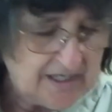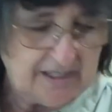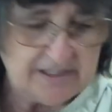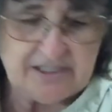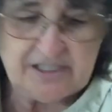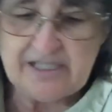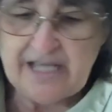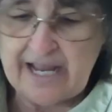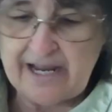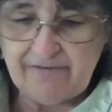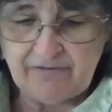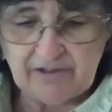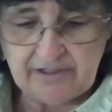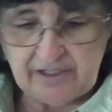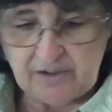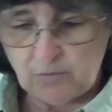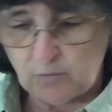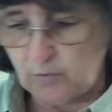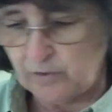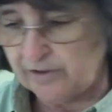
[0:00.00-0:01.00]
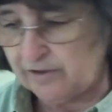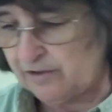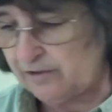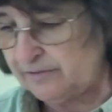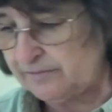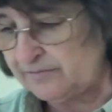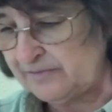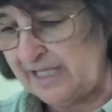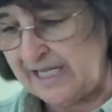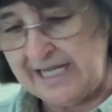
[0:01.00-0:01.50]
Snavely
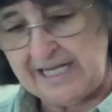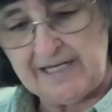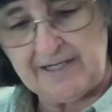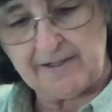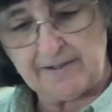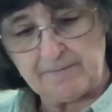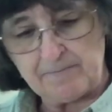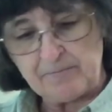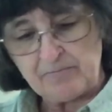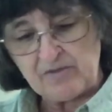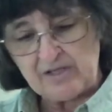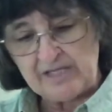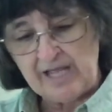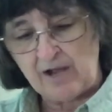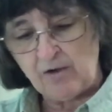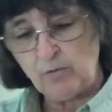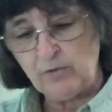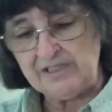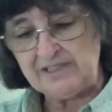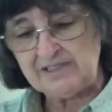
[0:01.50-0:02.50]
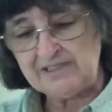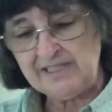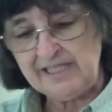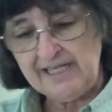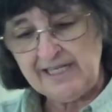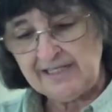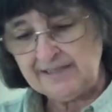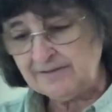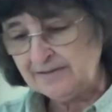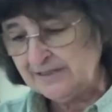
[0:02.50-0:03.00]
will eat it. Now, we
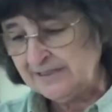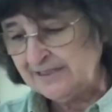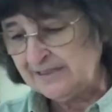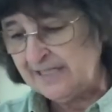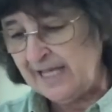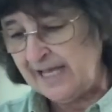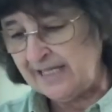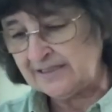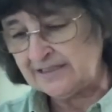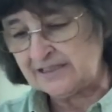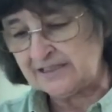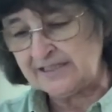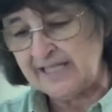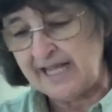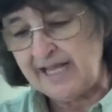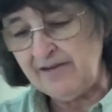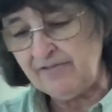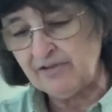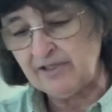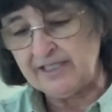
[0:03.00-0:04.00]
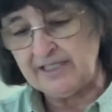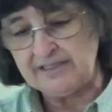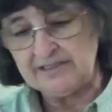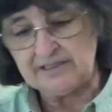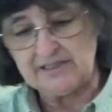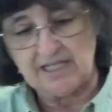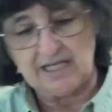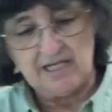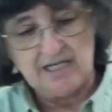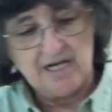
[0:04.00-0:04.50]
said that
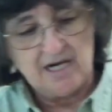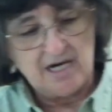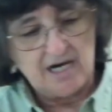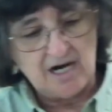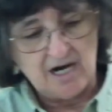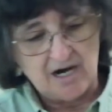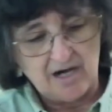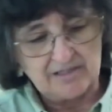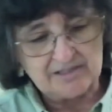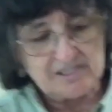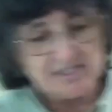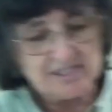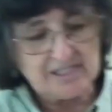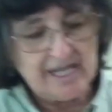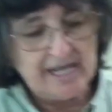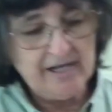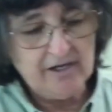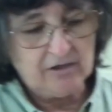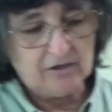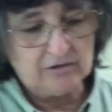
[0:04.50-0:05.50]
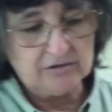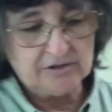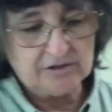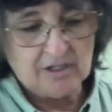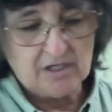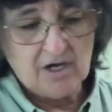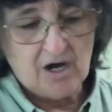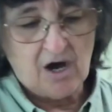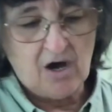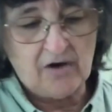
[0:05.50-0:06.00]
Snavely's scales
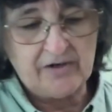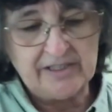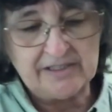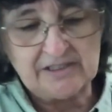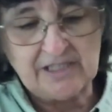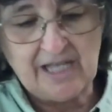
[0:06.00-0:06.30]
on its